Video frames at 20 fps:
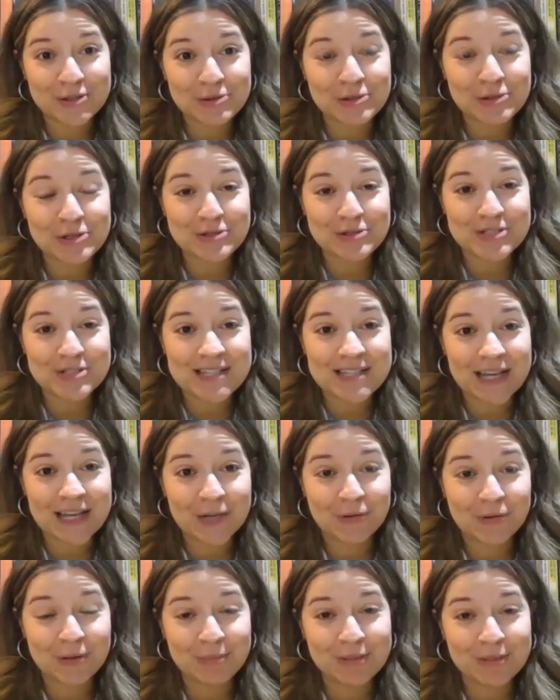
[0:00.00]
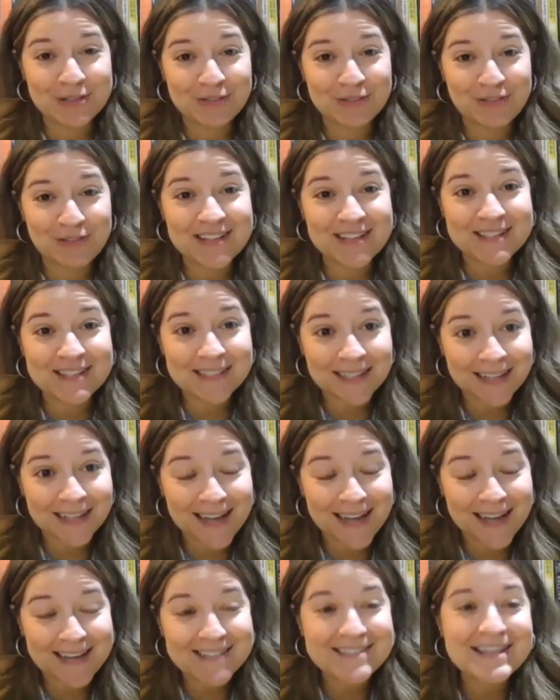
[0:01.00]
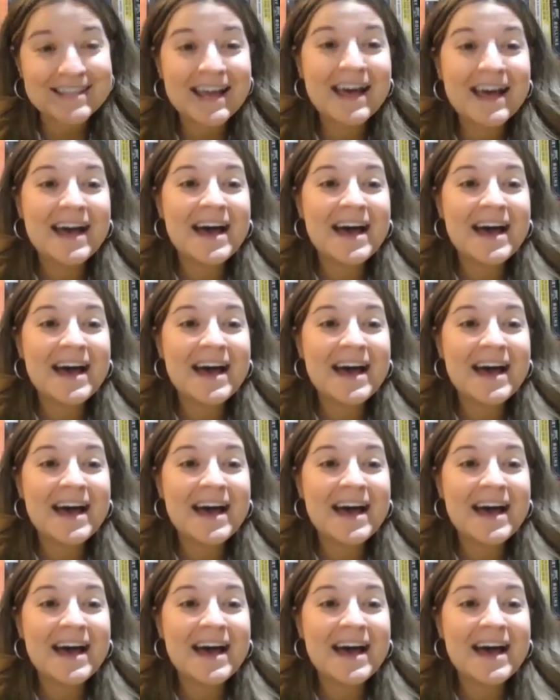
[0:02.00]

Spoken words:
who choose to take criminal defense clinics.